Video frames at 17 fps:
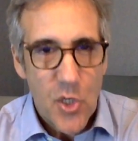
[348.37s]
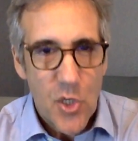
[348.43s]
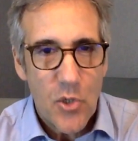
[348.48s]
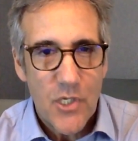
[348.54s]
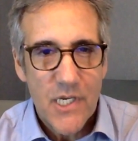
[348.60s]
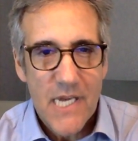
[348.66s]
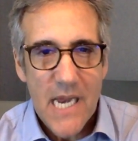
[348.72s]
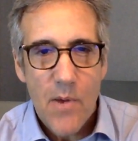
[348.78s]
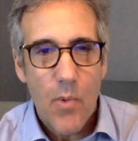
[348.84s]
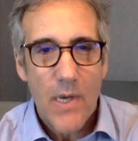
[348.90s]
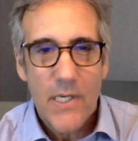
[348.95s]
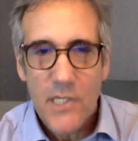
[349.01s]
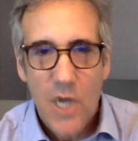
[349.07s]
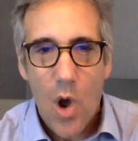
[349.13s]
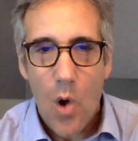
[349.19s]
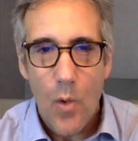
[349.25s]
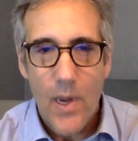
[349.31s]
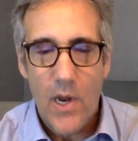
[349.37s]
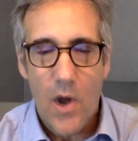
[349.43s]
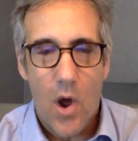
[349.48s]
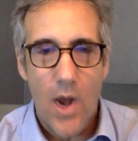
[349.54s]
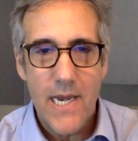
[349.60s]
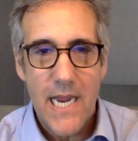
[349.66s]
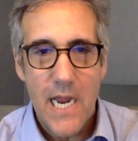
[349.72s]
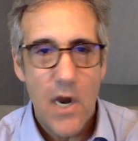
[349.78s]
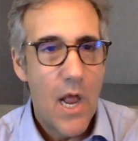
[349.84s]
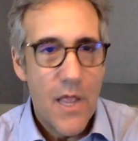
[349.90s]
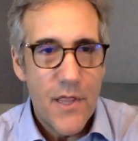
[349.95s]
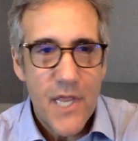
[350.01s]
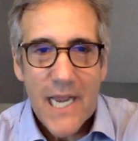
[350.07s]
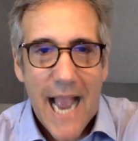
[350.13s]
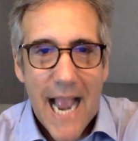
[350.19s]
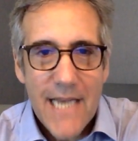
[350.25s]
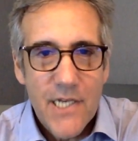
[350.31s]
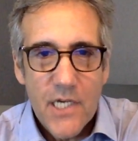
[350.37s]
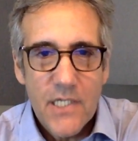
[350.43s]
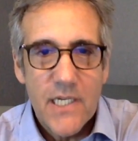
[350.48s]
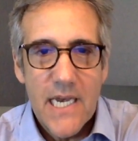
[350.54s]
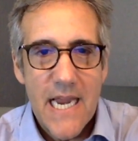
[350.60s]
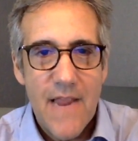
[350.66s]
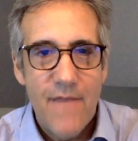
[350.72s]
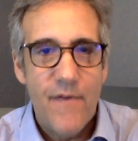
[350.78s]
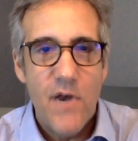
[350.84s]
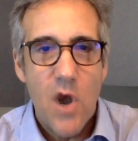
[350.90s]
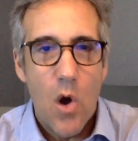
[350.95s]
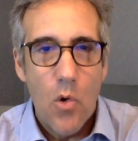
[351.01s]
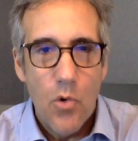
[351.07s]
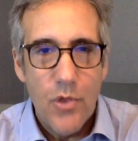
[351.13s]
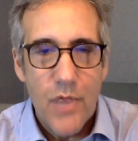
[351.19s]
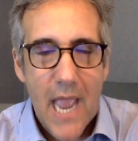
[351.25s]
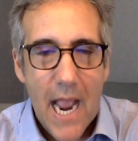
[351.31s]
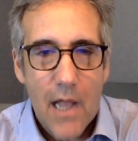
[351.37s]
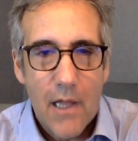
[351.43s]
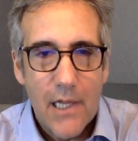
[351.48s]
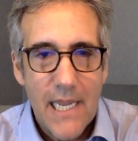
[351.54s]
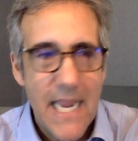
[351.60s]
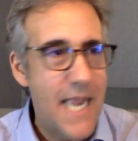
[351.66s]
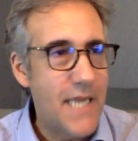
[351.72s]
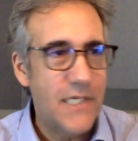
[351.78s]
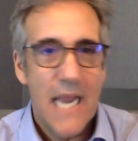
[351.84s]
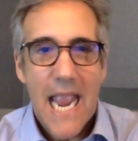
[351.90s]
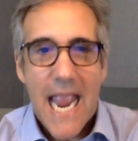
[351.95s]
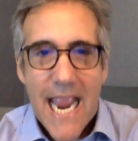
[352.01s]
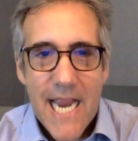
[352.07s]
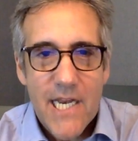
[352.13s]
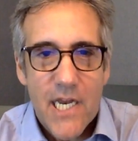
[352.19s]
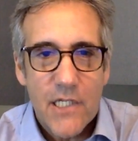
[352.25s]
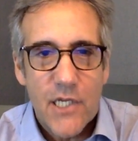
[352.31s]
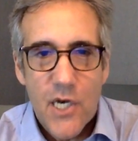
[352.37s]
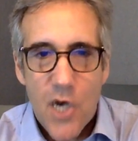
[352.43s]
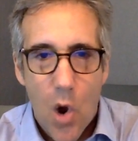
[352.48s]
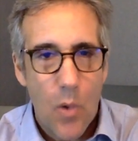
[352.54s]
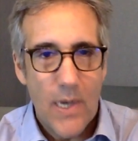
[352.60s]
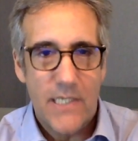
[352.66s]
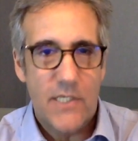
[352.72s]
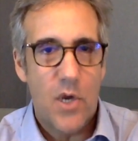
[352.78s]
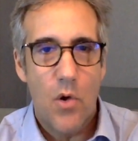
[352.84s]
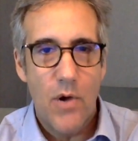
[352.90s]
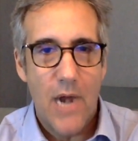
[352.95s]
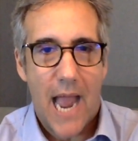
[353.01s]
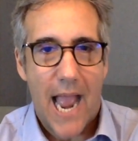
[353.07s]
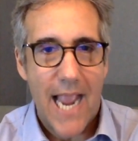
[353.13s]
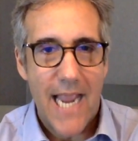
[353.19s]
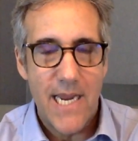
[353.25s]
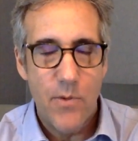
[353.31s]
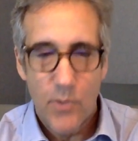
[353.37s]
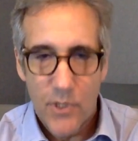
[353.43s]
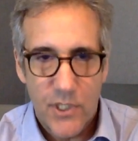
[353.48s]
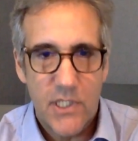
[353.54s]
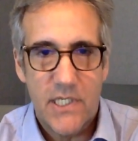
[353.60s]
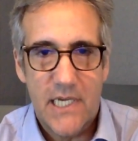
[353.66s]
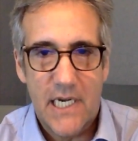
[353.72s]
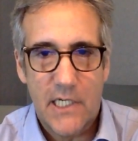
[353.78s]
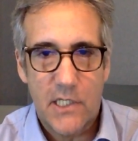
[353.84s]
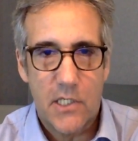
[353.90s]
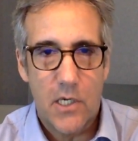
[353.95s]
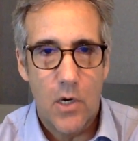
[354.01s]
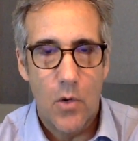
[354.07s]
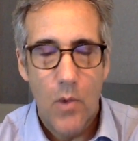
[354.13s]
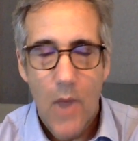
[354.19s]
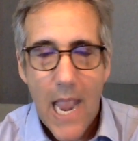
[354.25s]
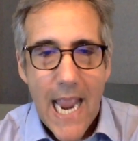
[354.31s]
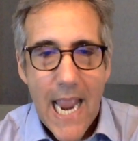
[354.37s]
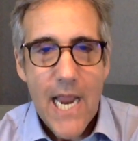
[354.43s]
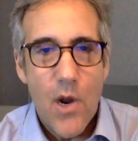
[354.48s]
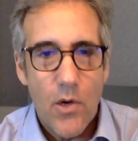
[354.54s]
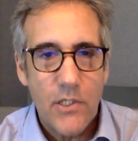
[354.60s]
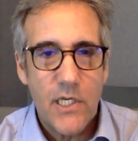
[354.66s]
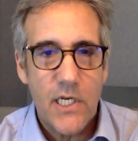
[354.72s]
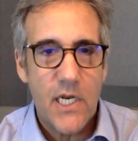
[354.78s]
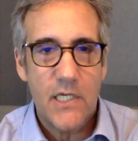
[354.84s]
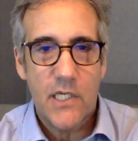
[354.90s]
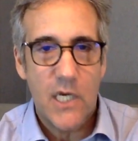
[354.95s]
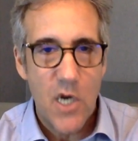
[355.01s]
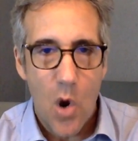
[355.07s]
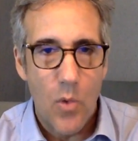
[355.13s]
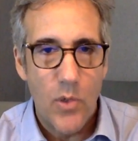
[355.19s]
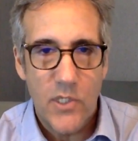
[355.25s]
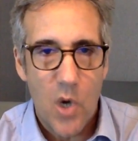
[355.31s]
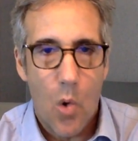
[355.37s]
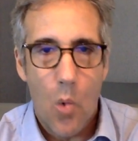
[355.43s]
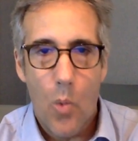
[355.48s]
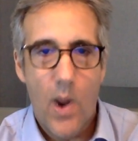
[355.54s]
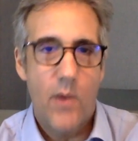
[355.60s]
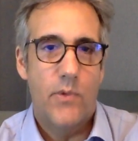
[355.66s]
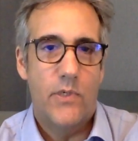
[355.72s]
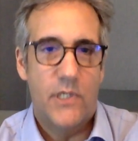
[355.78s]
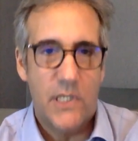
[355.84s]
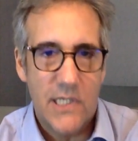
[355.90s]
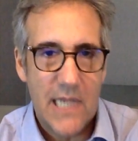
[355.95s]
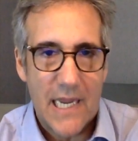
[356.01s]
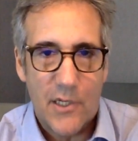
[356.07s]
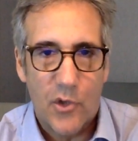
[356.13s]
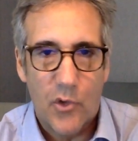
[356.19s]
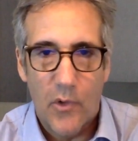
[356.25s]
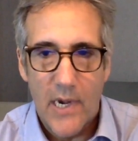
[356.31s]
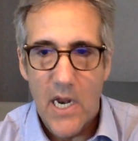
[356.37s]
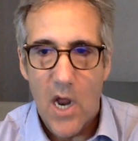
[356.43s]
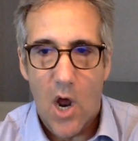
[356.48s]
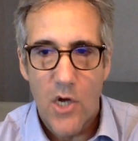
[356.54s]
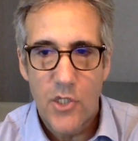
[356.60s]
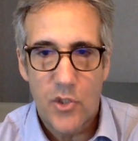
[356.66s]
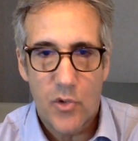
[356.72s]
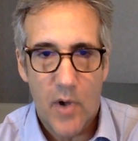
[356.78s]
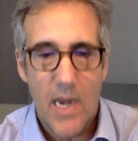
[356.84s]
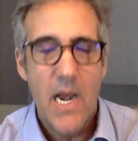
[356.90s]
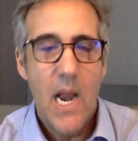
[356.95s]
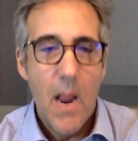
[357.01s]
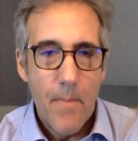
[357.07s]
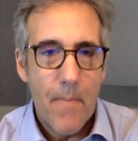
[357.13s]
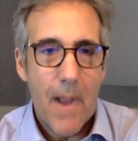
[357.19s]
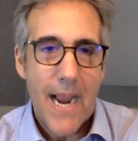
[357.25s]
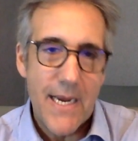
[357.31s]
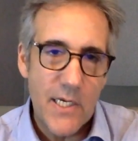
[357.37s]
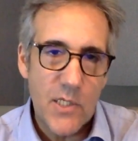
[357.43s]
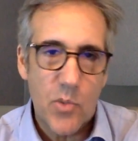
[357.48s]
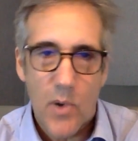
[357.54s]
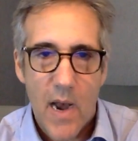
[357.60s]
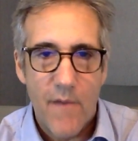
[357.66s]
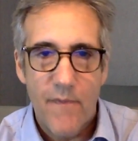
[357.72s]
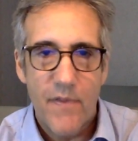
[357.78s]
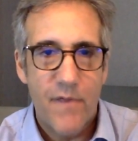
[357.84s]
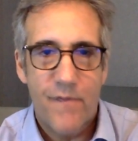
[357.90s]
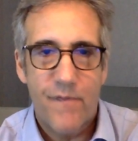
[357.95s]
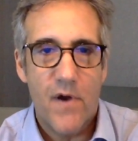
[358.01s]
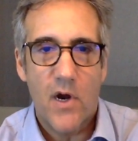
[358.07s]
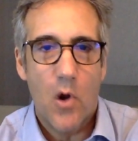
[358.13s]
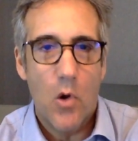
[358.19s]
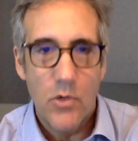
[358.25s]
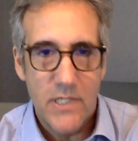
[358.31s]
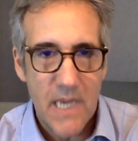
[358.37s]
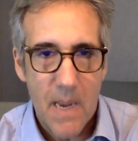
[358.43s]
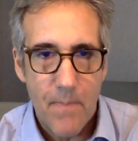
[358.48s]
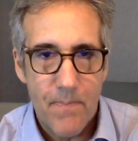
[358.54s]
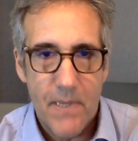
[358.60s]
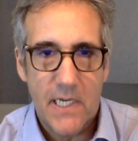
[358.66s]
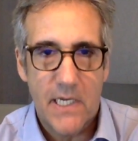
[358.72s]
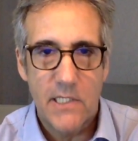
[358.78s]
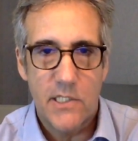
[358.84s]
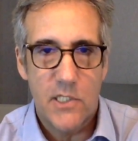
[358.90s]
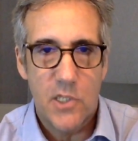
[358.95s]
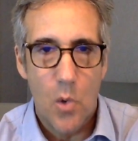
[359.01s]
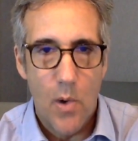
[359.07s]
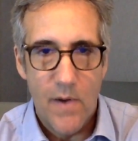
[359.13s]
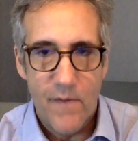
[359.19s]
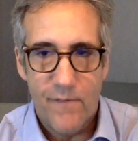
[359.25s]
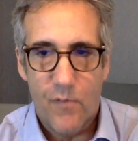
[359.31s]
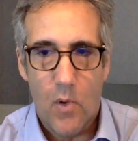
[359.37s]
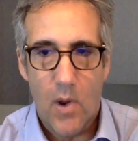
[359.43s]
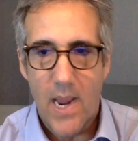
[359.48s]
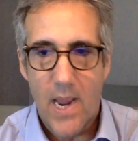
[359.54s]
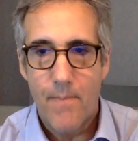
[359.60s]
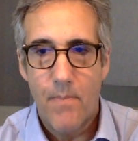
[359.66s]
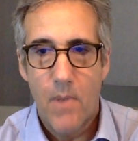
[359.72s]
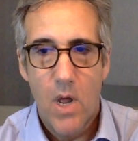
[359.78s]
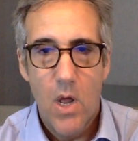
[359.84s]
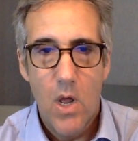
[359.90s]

Do you see what's going on here? The guy doesn't even know who the hell he is. He doesn't know his own height, which is 6'2". He also doesn't know his own weight, which is like 300, minus whatever the fuck Ozempic is doing for him.